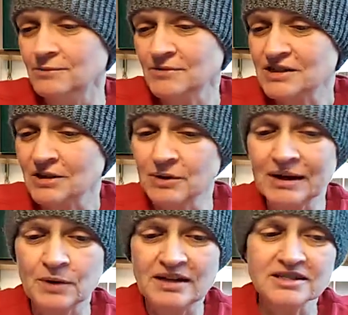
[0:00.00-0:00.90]
So
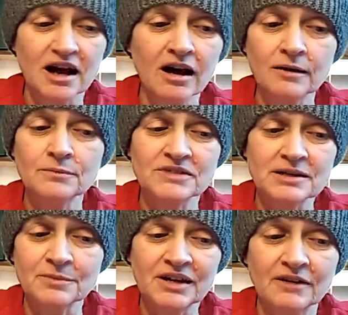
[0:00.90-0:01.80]
anyways,
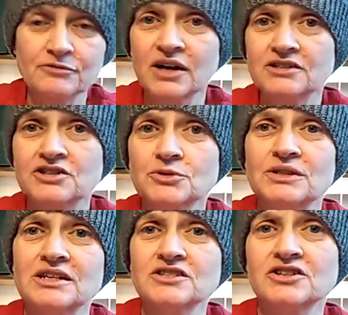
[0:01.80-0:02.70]
something I forgot to do in
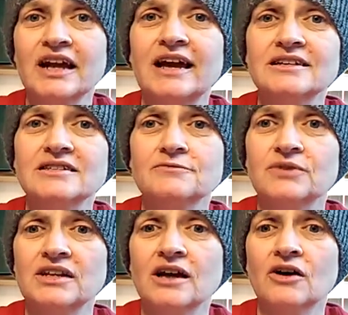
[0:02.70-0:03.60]
yesterday's
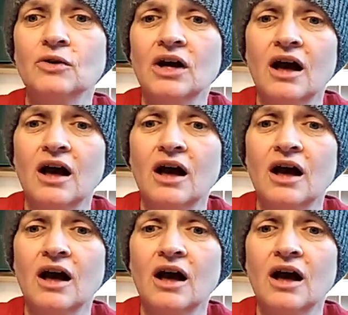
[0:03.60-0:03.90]
video,